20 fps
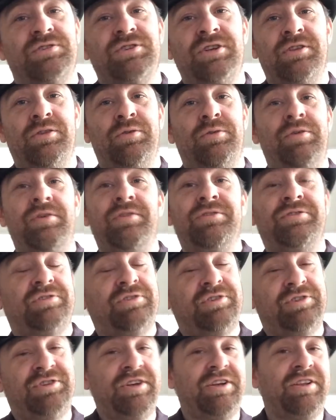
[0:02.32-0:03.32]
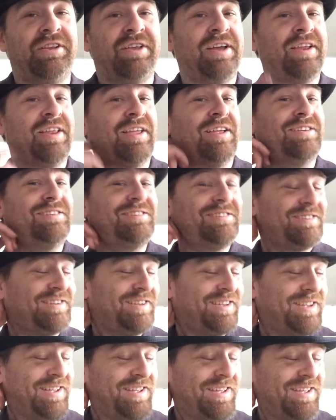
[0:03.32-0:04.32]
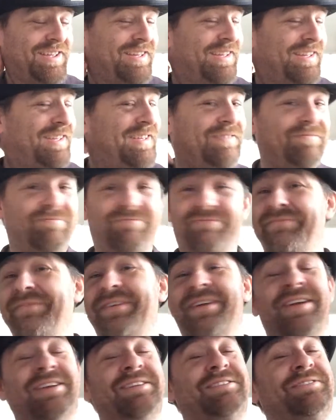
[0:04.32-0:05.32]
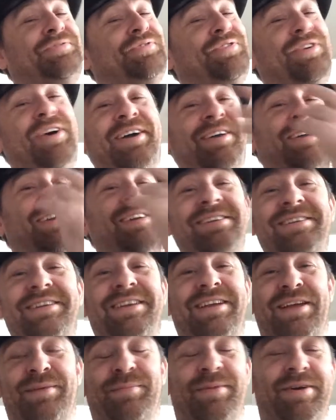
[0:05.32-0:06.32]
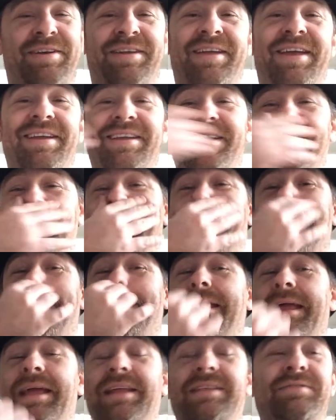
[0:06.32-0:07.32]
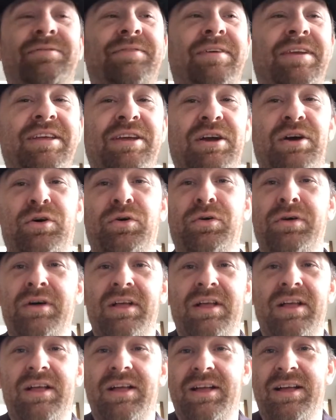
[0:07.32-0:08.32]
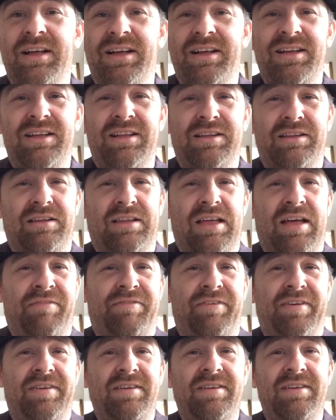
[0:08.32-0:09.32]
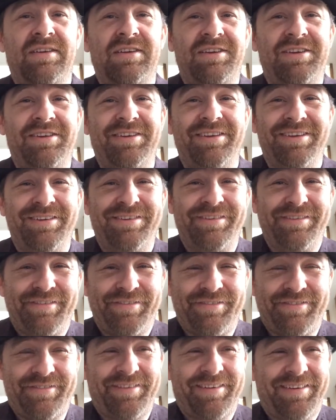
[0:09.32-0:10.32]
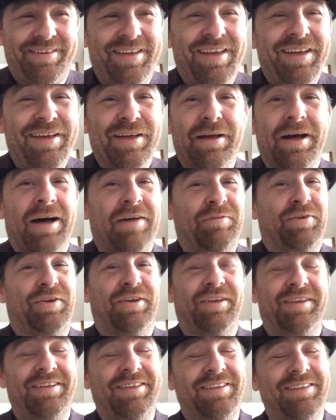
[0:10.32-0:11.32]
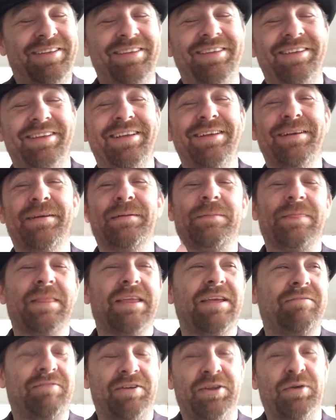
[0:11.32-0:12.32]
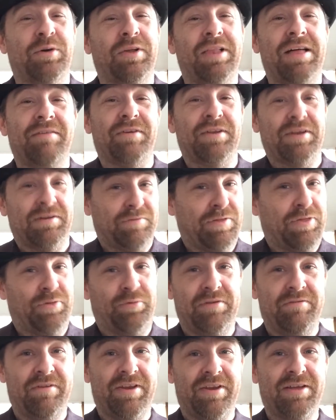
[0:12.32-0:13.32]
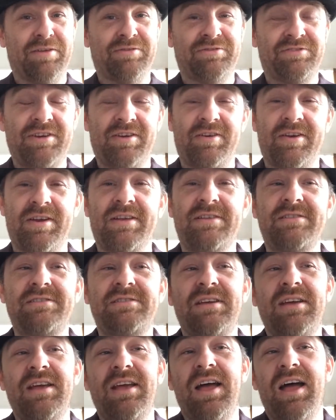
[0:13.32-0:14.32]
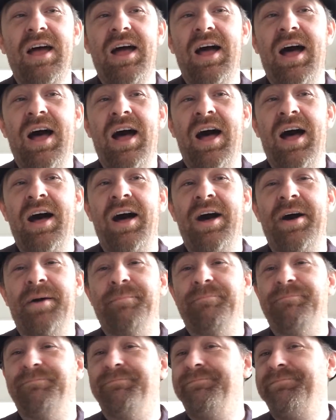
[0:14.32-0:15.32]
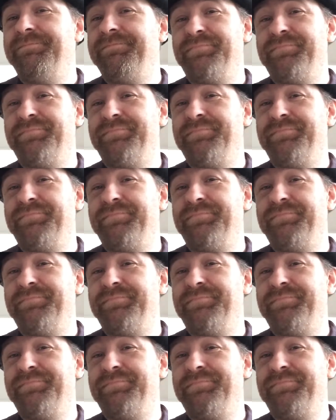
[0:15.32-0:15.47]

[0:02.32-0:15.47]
shitlords, shit ladies. It's fucking Gamergate again. It's video 11 of video 11 of a 3-video series. Fuck.